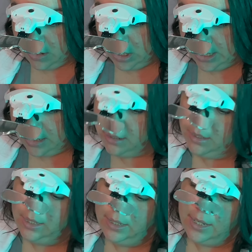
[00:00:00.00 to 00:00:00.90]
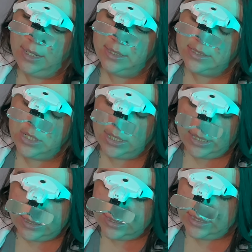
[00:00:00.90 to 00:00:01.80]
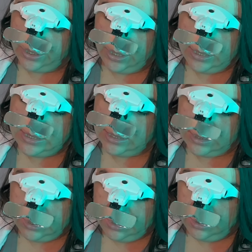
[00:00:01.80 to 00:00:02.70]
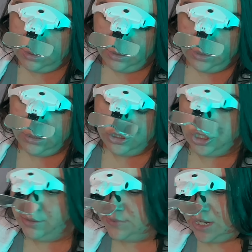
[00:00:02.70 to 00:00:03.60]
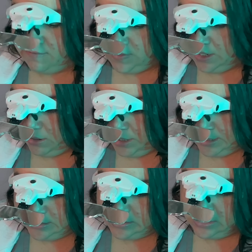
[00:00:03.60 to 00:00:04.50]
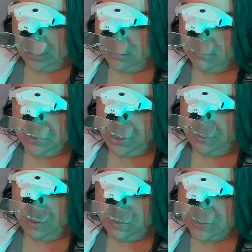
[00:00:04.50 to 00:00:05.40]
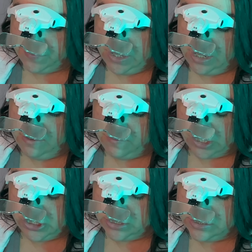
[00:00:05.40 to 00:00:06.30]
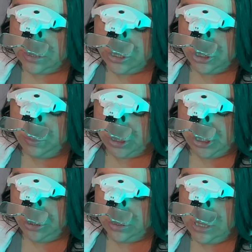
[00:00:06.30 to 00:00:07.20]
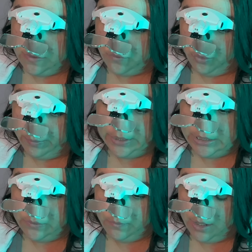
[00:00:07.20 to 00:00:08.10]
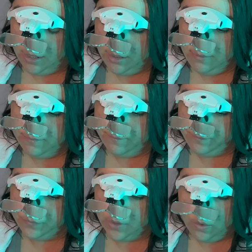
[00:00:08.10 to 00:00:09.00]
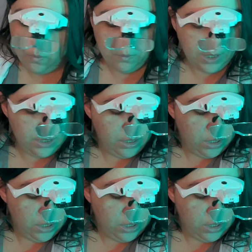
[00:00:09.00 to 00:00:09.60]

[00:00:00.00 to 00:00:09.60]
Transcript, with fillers: area, and it's not necessary to clean germs out of the area. It's not, you know, at risk for any infection as long as you're brushing your teeth normally, okay? Okay. All right.